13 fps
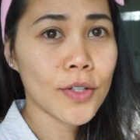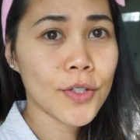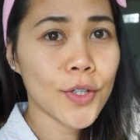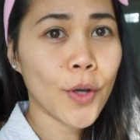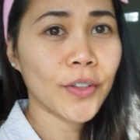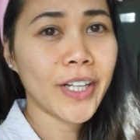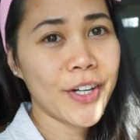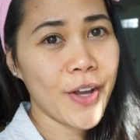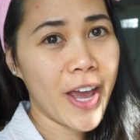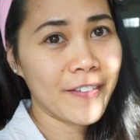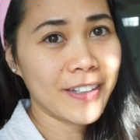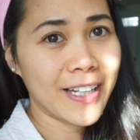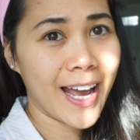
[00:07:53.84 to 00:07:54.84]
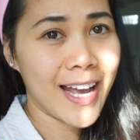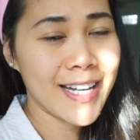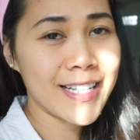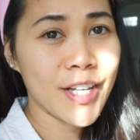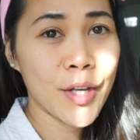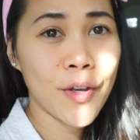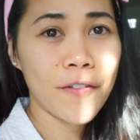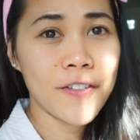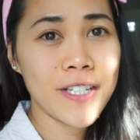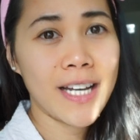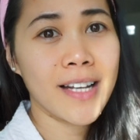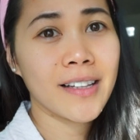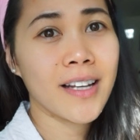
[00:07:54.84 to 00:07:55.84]
So there you have it, guys. You've
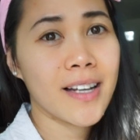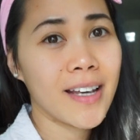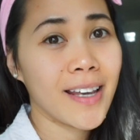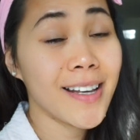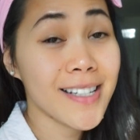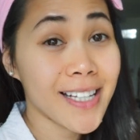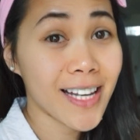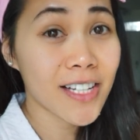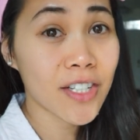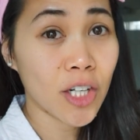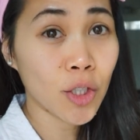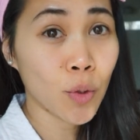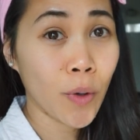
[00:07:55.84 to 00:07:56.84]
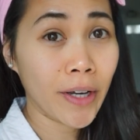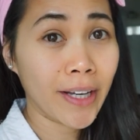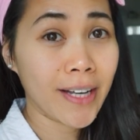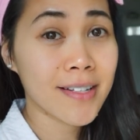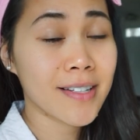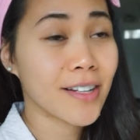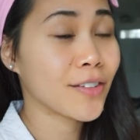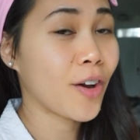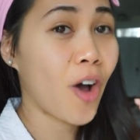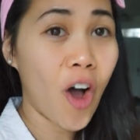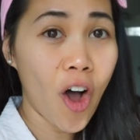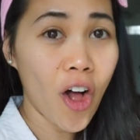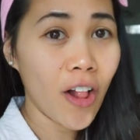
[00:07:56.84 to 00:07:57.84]
seen the easiest and quickest and
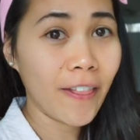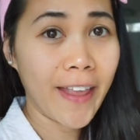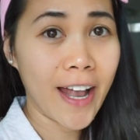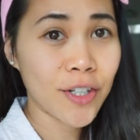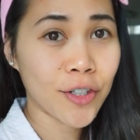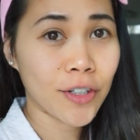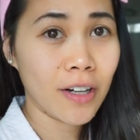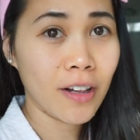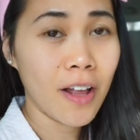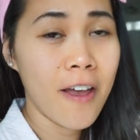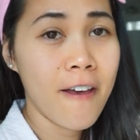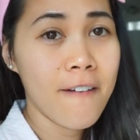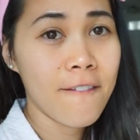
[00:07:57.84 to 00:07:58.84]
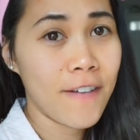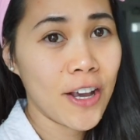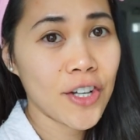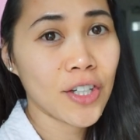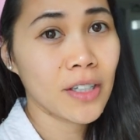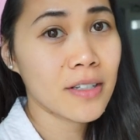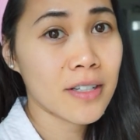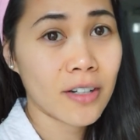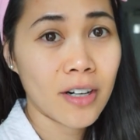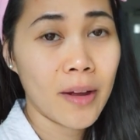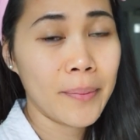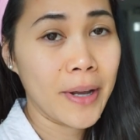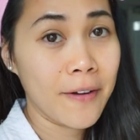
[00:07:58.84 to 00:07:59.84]
all natural facial
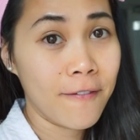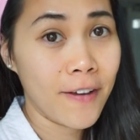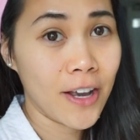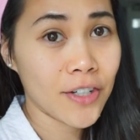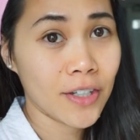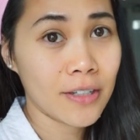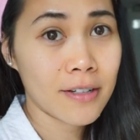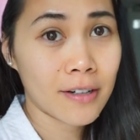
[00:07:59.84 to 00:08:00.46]
scrub and facial